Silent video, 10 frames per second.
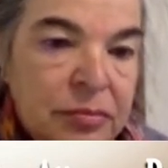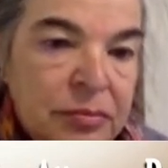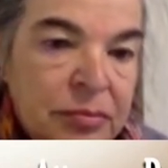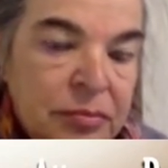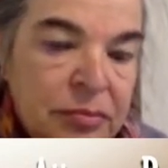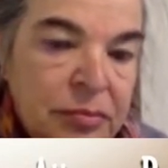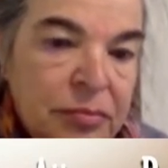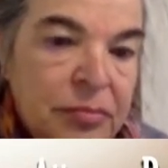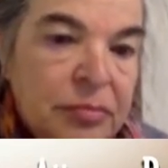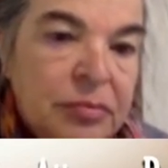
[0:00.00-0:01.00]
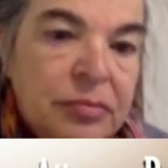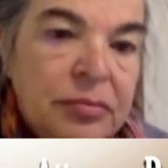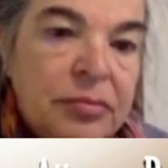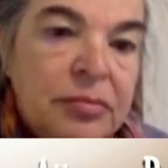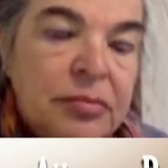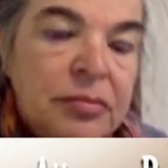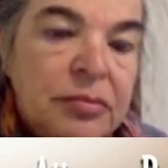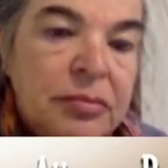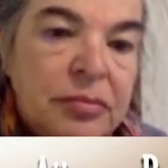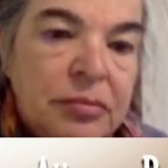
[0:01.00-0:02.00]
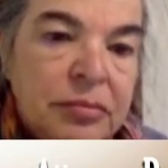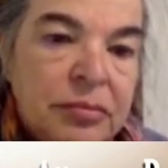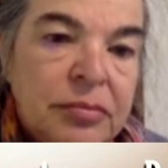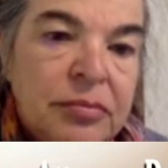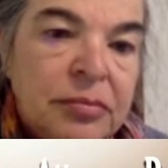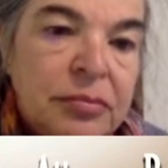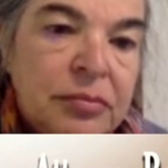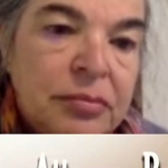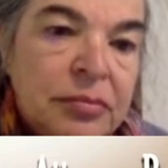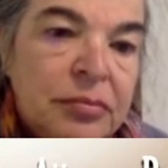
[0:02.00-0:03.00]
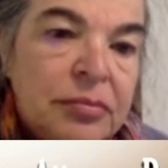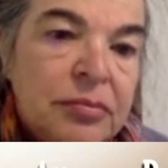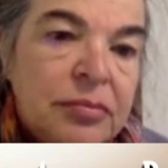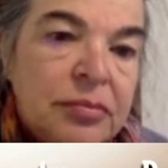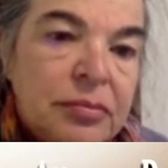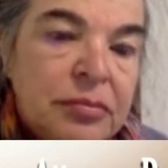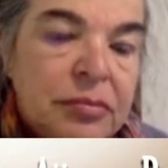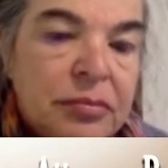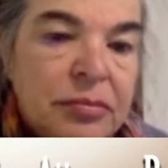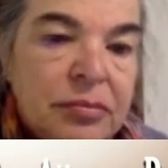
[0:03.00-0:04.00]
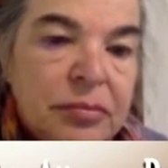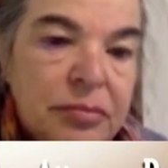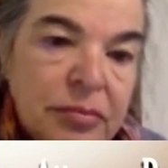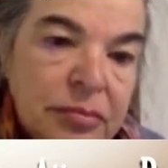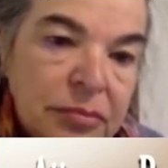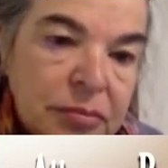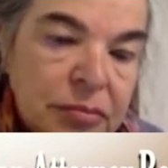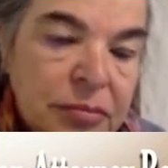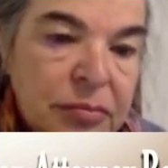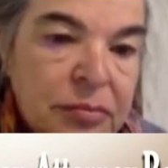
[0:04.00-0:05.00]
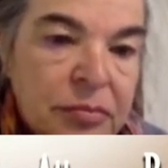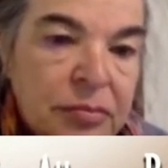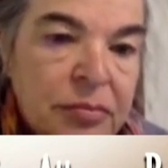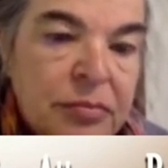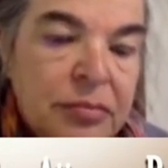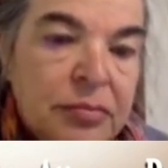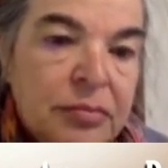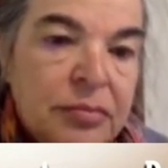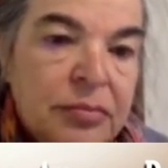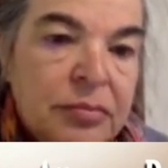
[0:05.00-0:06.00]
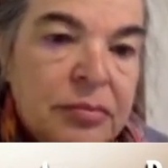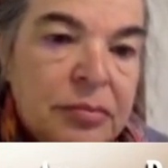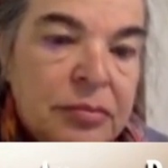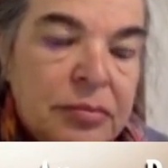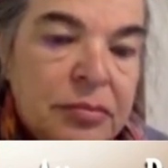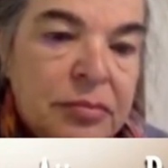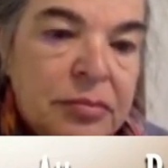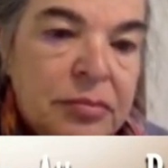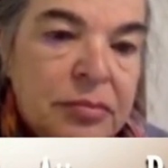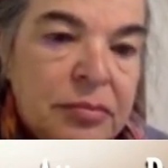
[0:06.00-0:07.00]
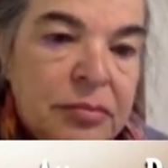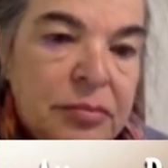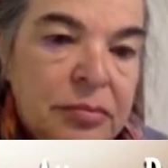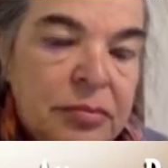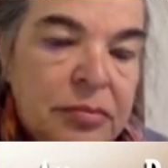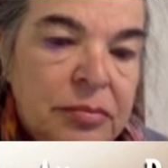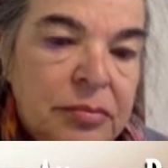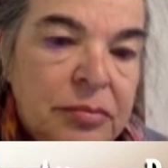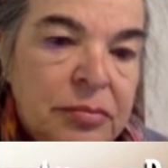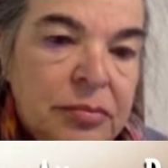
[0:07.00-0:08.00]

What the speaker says: This person isn't speaking.